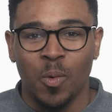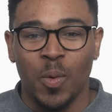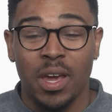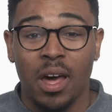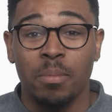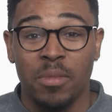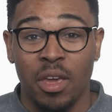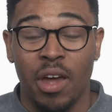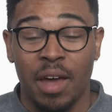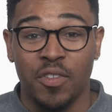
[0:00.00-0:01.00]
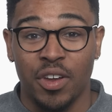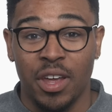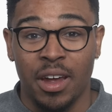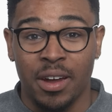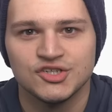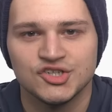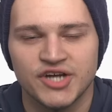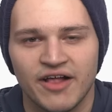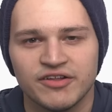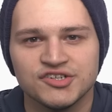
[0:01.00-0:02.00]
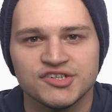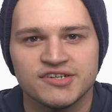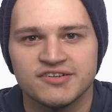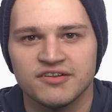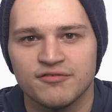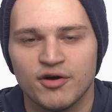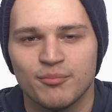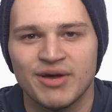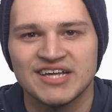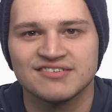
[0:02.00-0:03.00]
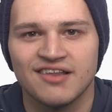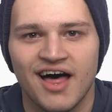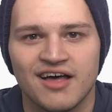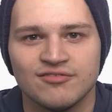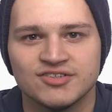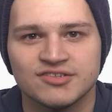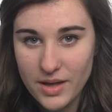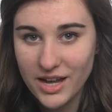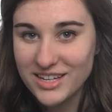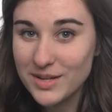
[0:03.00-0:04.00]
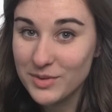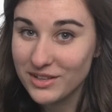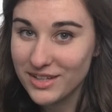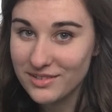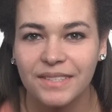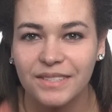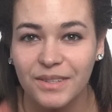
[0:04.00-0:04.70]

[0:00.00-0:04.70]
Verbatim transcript: We come year after year, challenged to live our best lives academically,